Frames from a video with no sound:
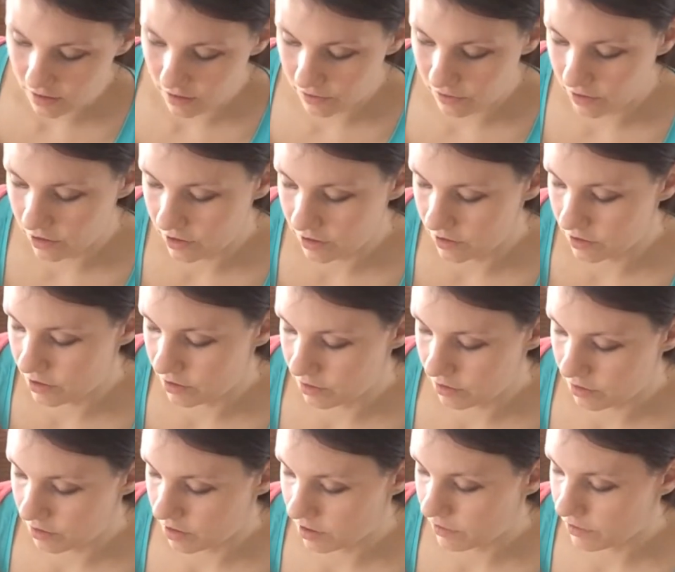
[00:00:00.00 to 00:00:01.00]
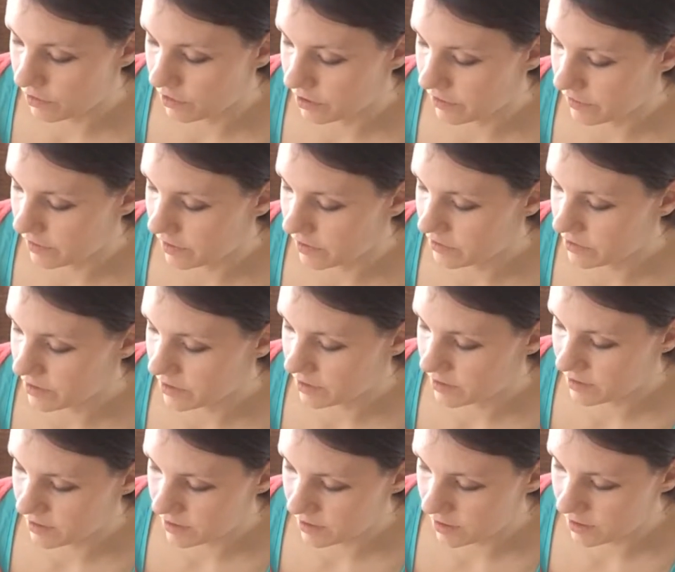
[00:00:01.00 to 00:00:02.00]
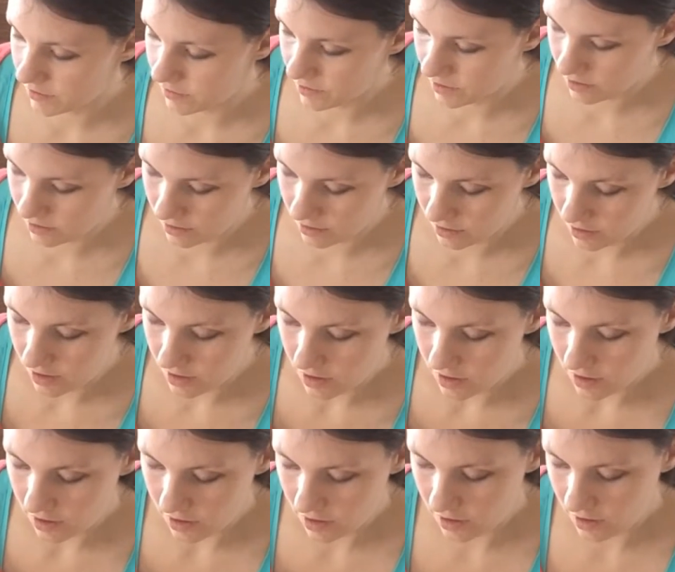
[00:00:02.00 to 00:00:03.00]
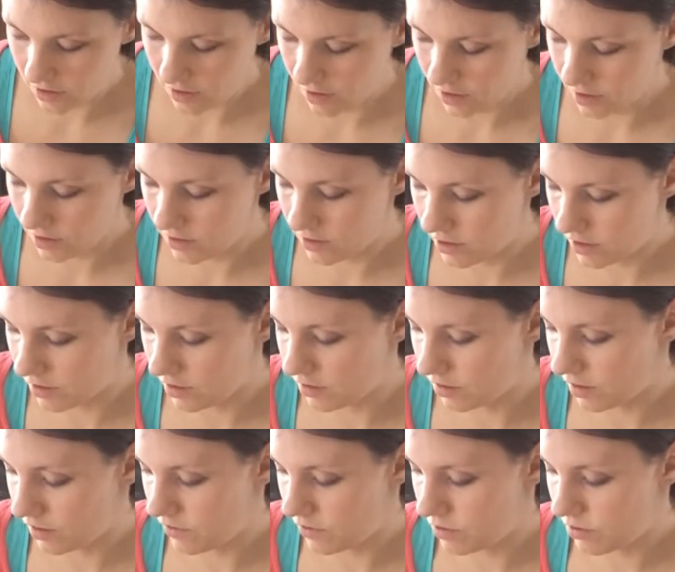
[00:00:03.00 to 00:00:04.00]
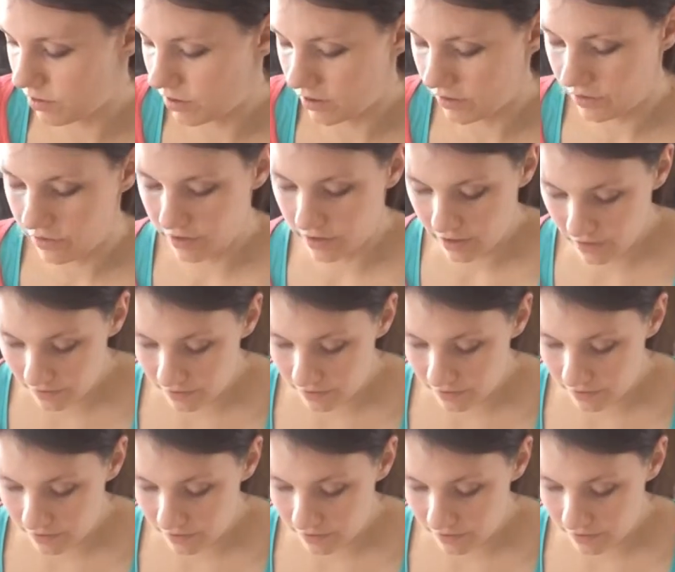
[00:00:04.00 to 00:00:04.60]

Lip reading: I have 1, 2, 3, 4, 5, 6, 7, 8, 9, 10, 11, 12.